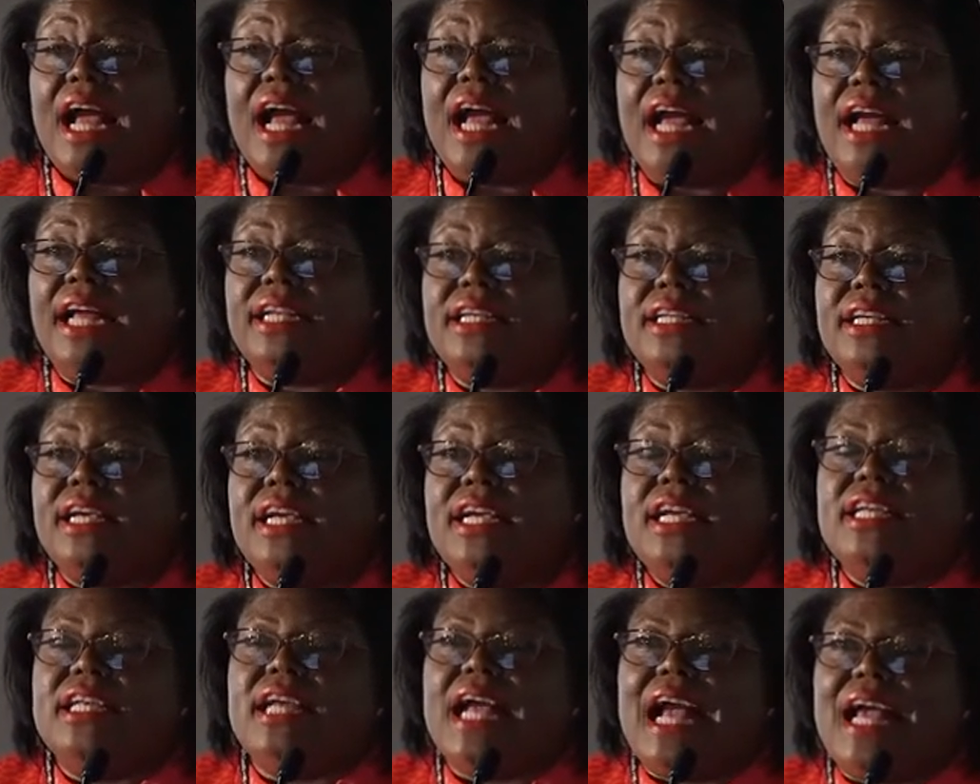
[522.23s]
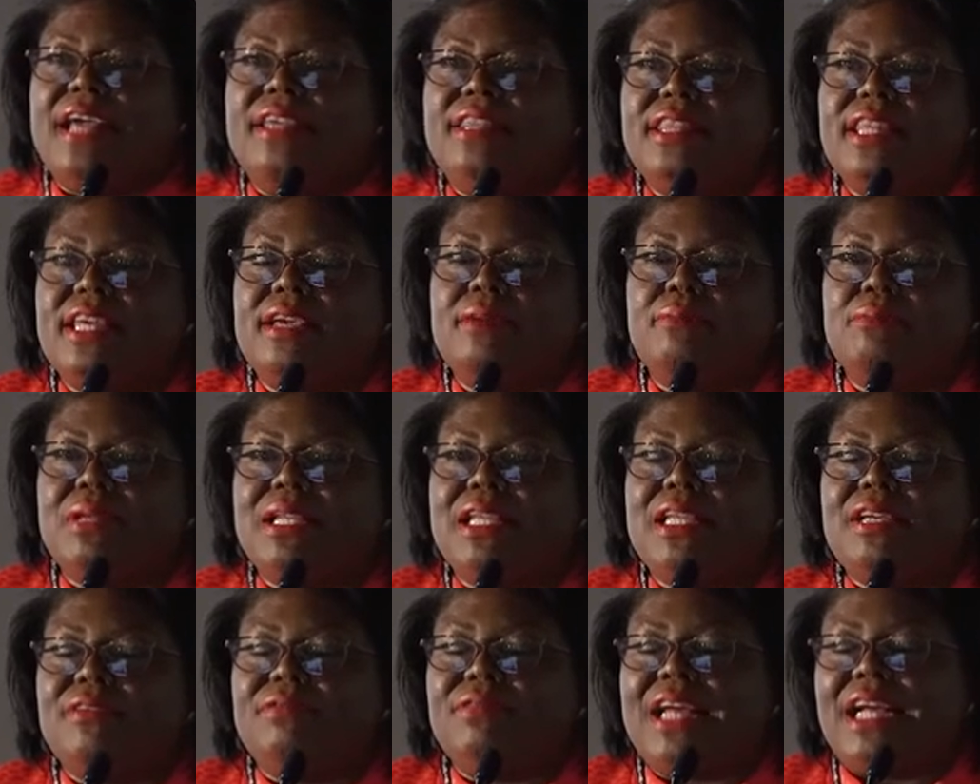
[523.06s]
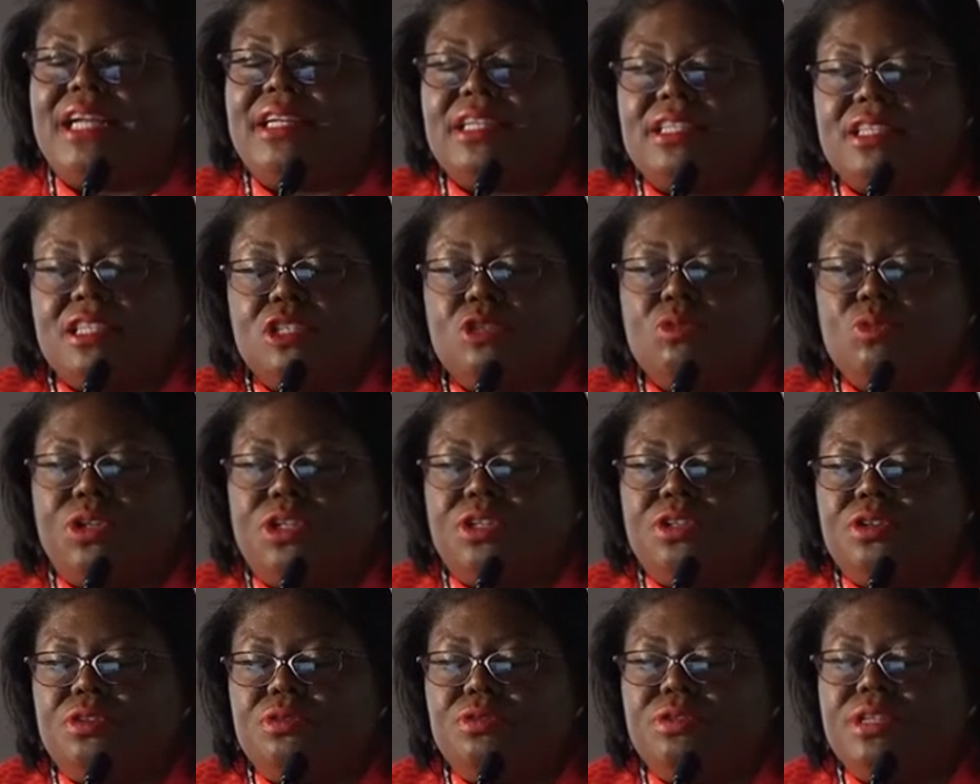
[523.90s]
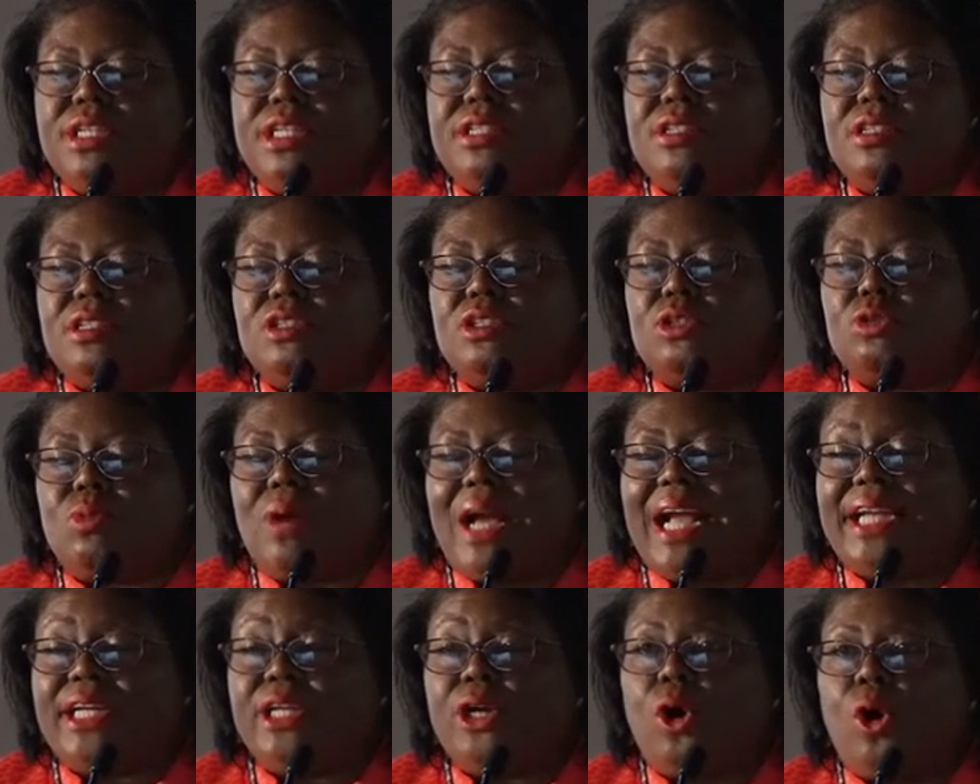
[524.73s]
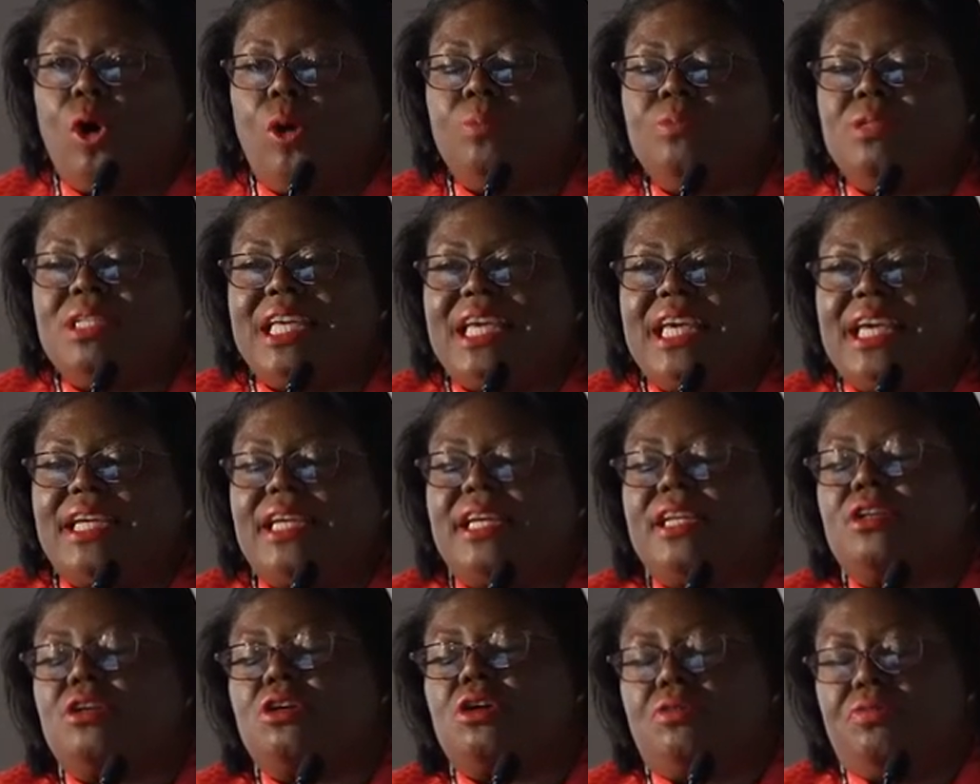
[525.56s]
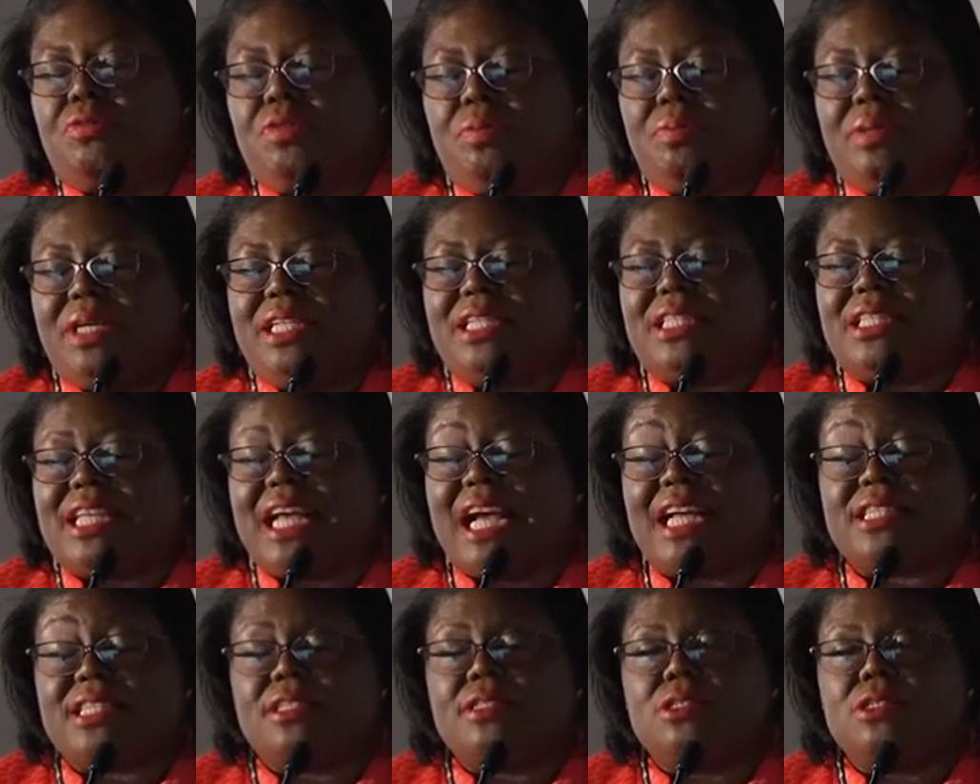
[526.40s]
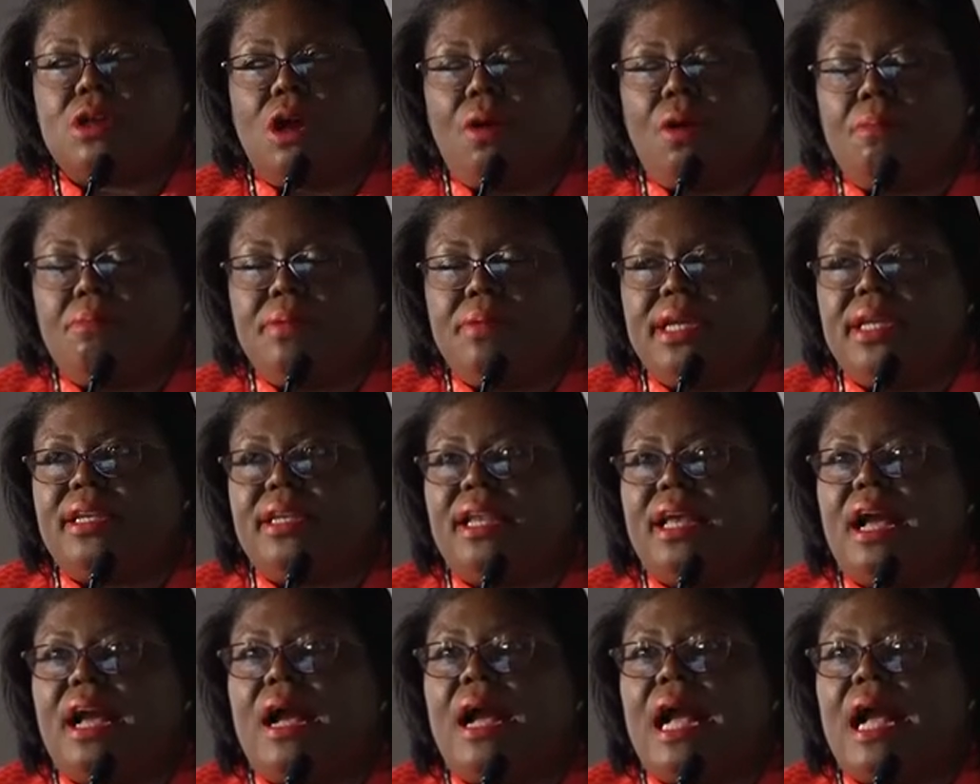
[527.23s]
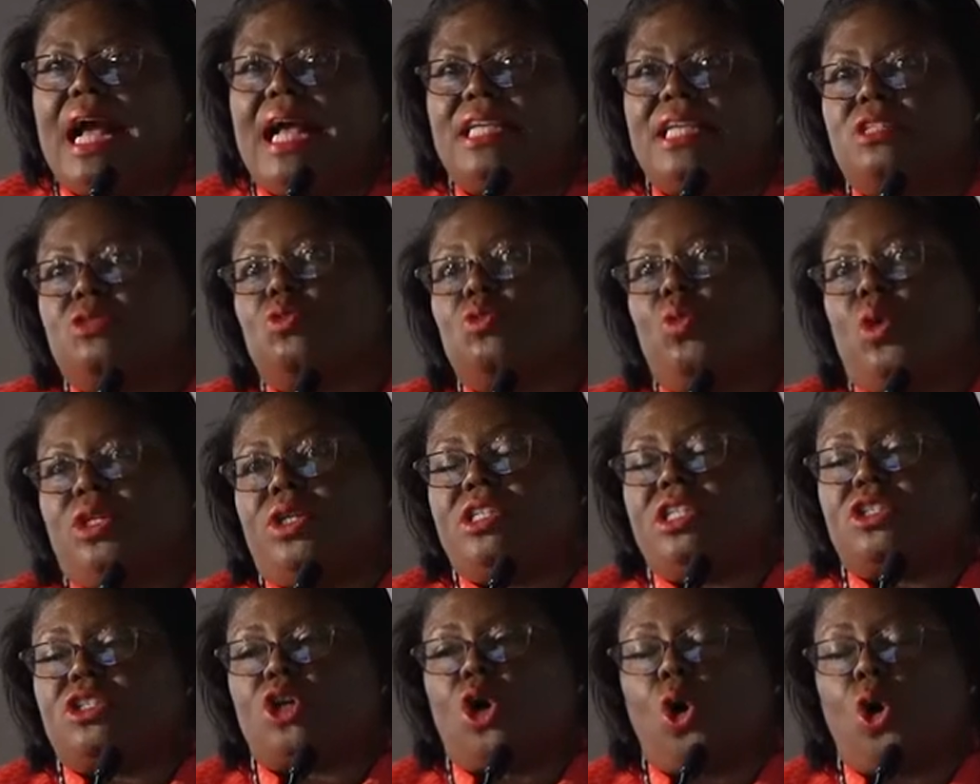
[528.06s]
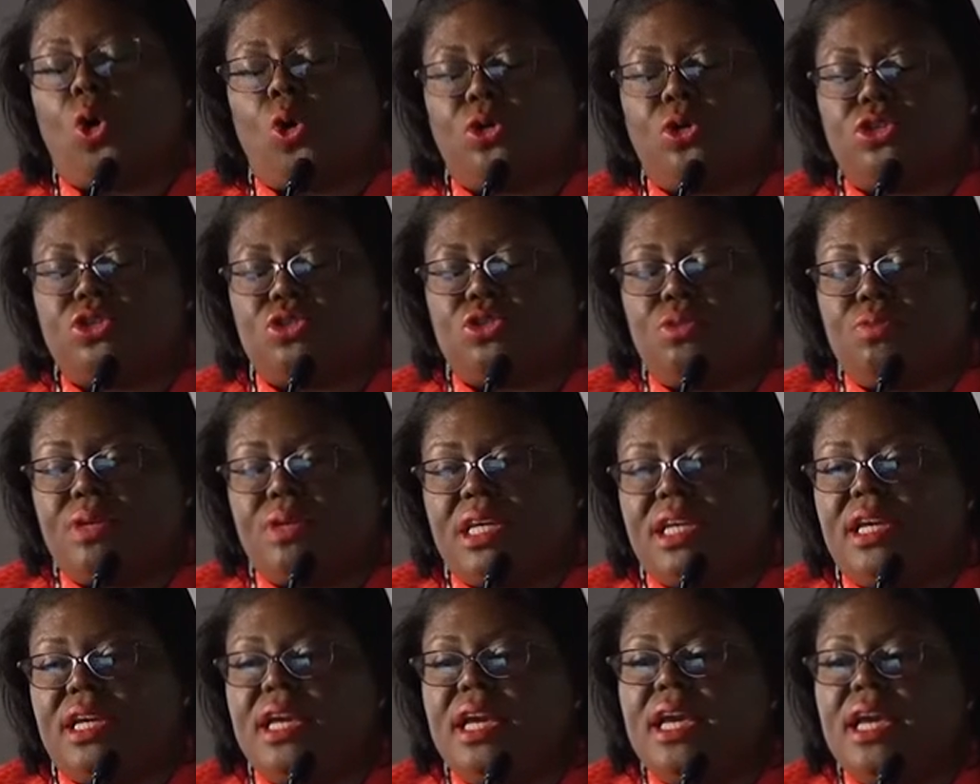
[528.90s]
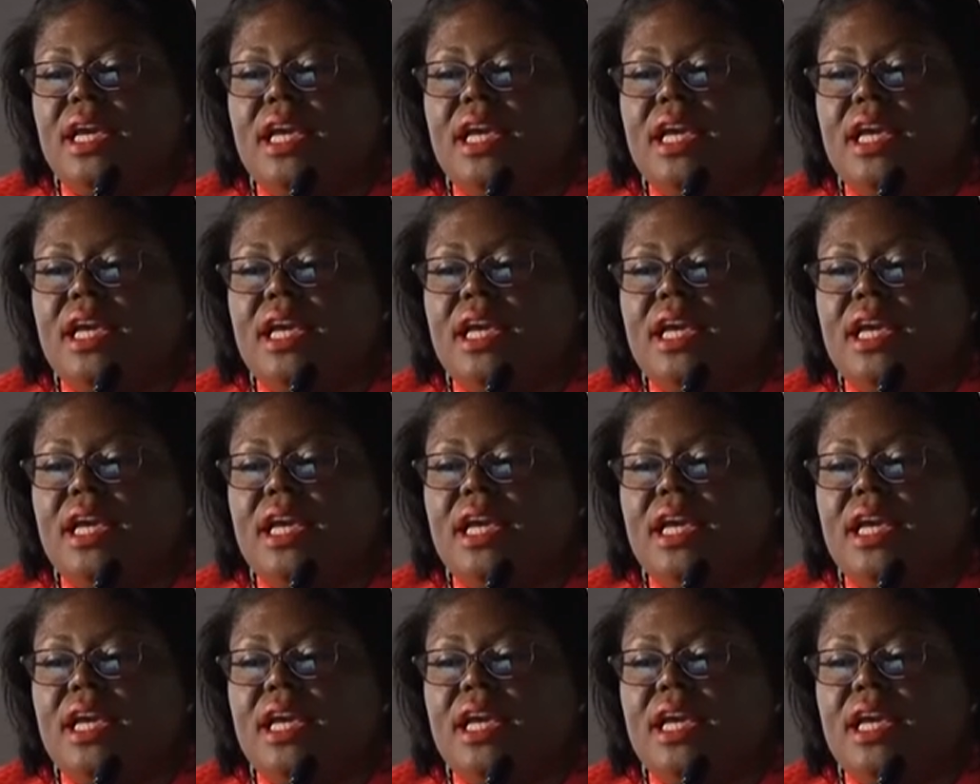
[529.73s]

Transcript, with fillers: And I believe that this is one of the reasons why the uptake in governments has not been as what it ought to be.